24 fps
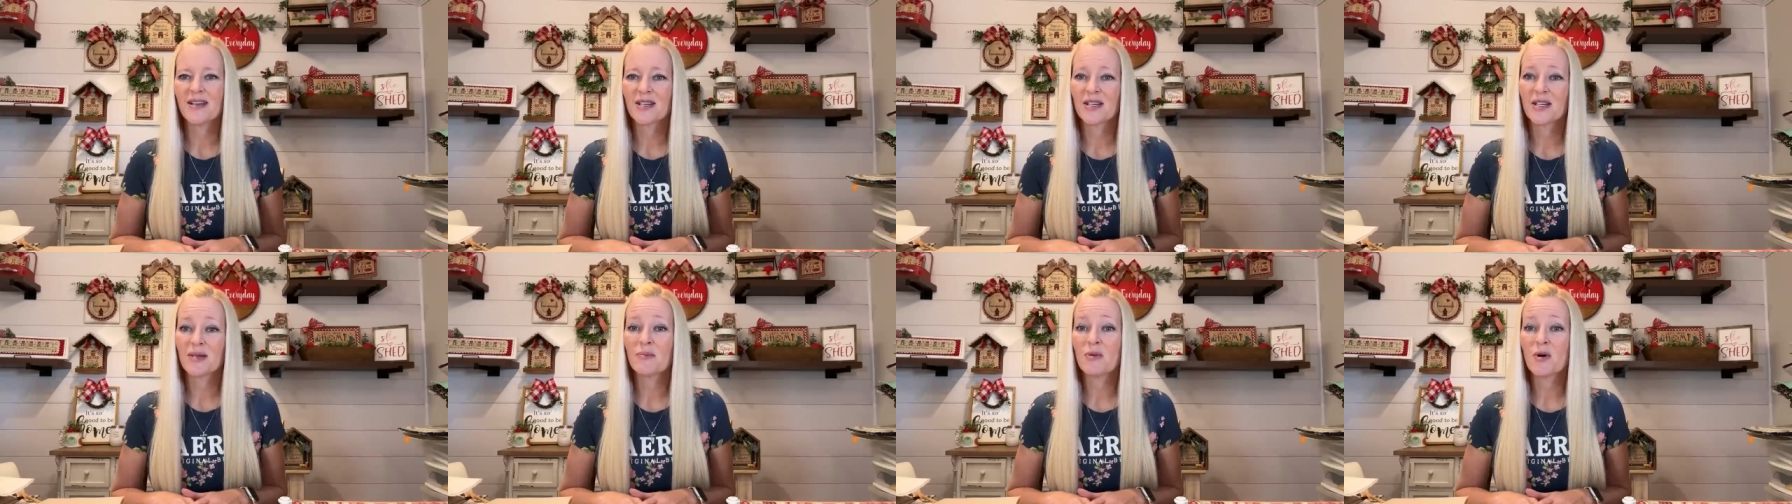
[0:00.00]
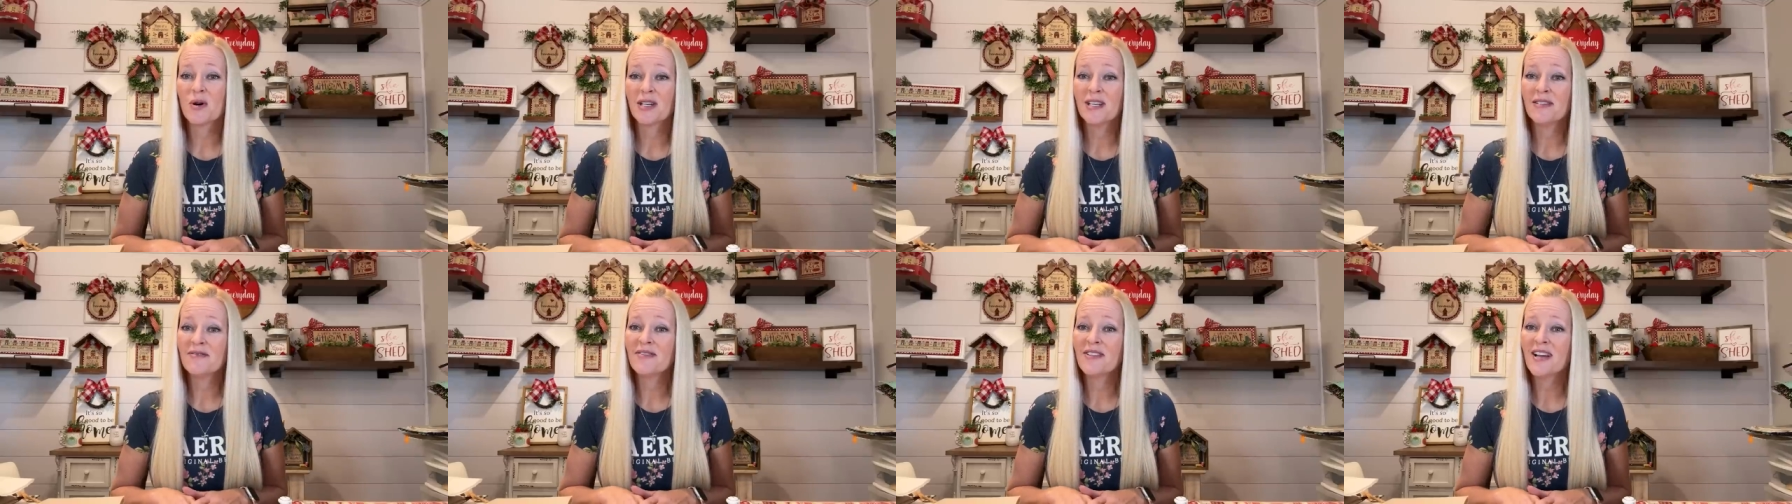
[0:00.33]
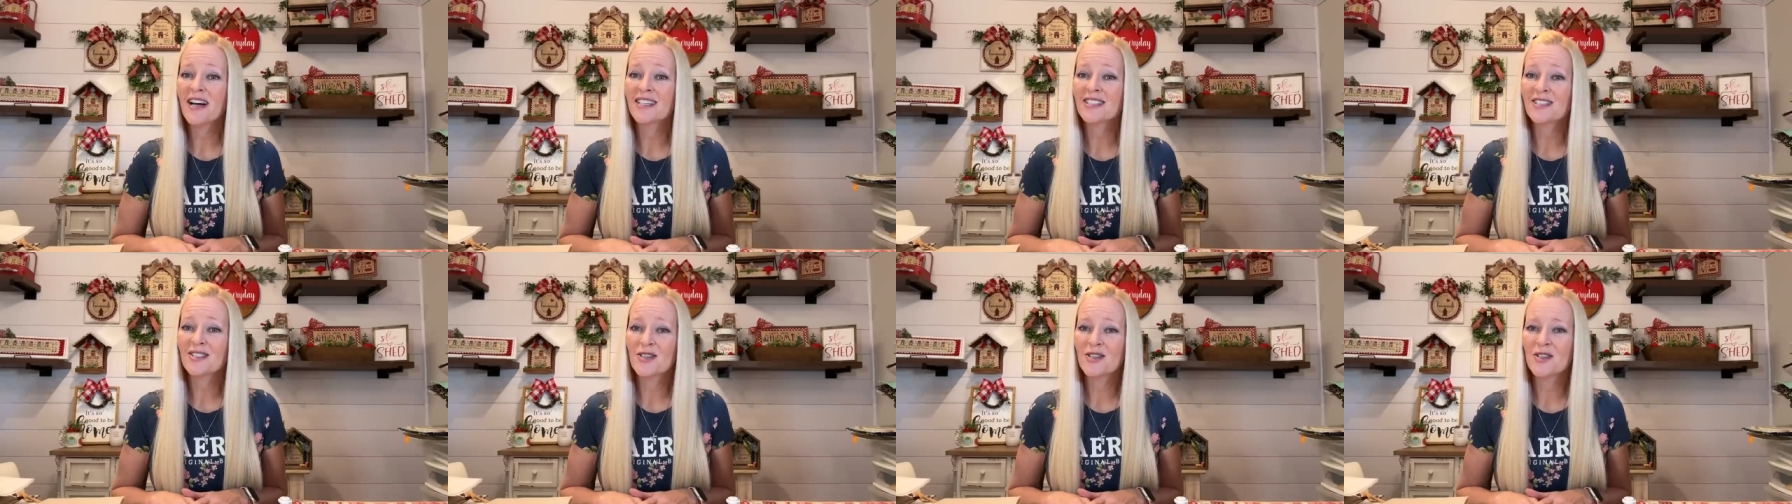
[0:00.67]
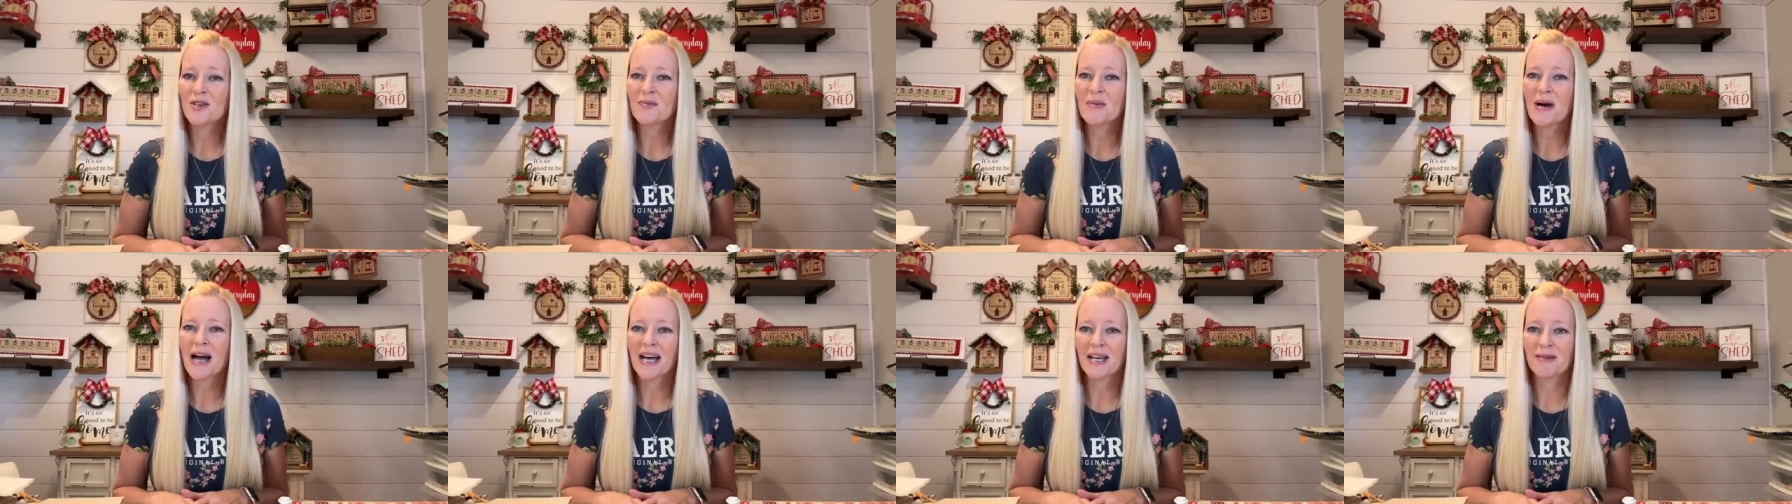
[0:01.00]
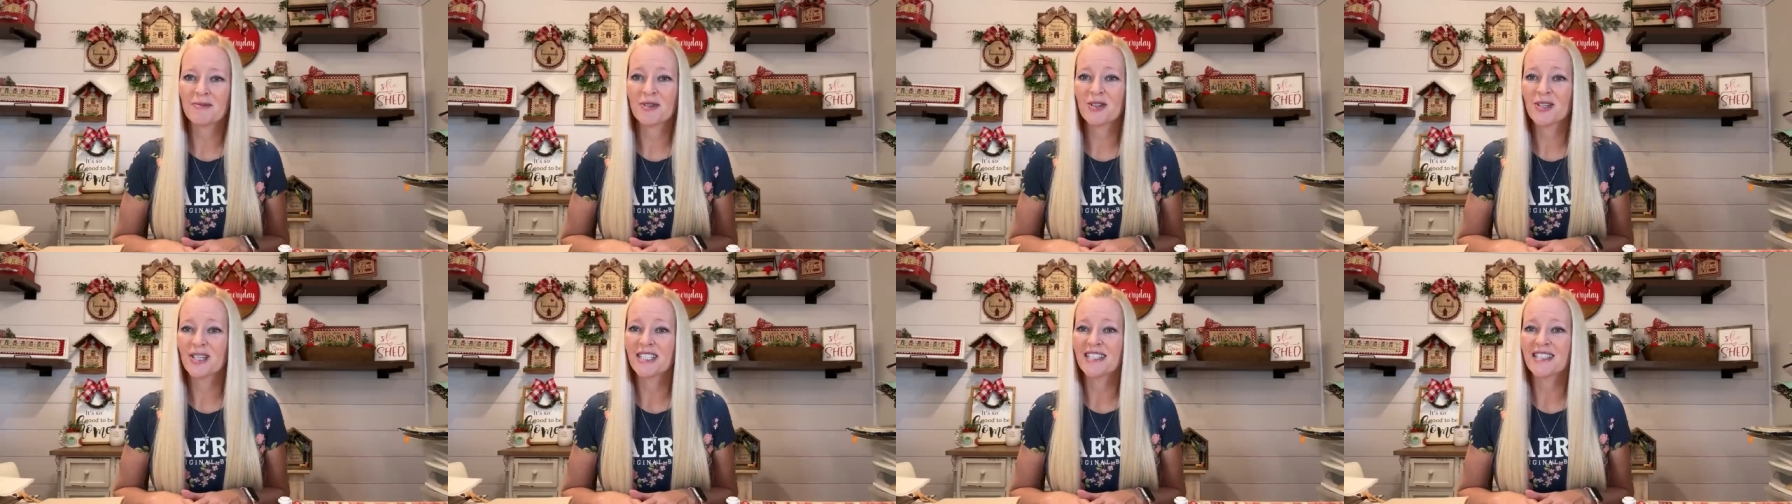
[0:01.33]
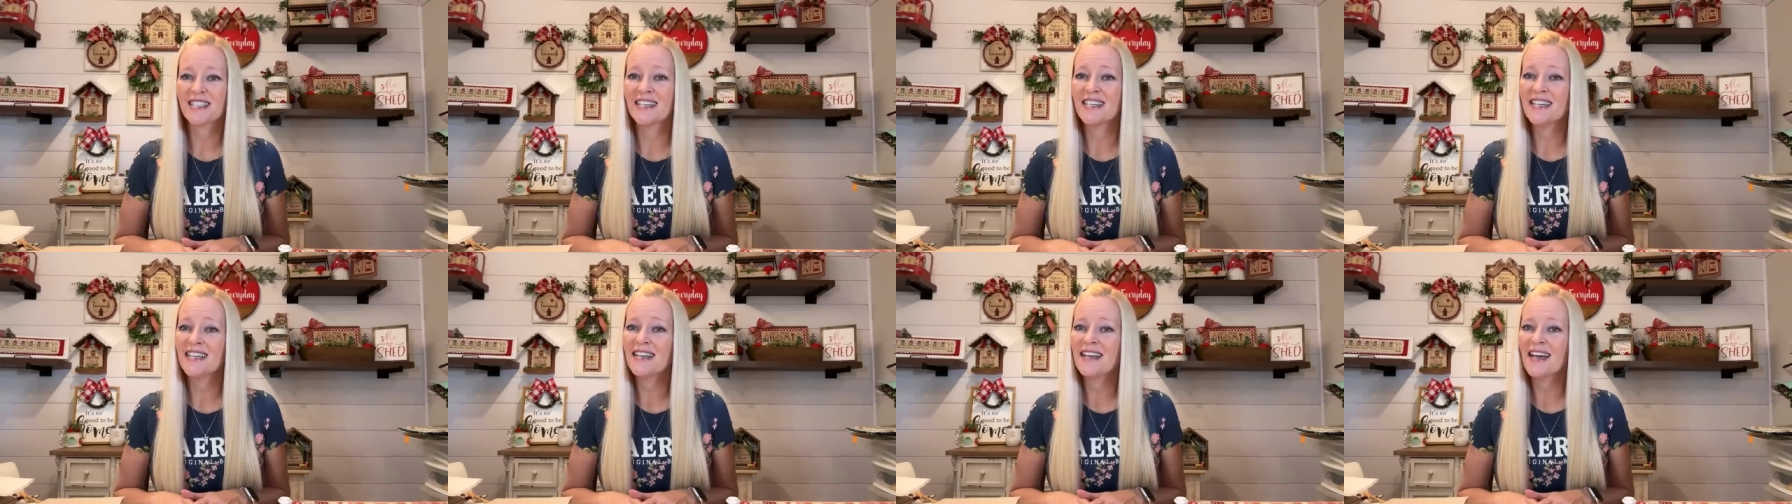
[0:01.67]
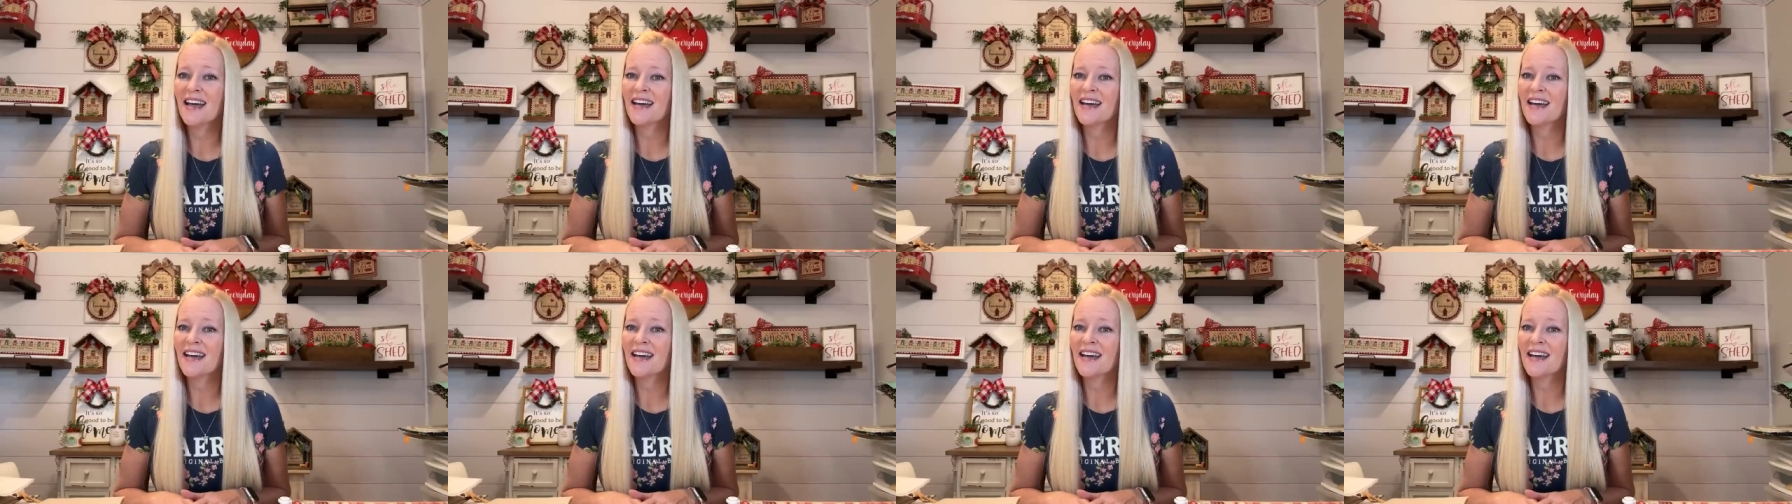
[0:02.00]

Good morning FlossTube, I'm Christy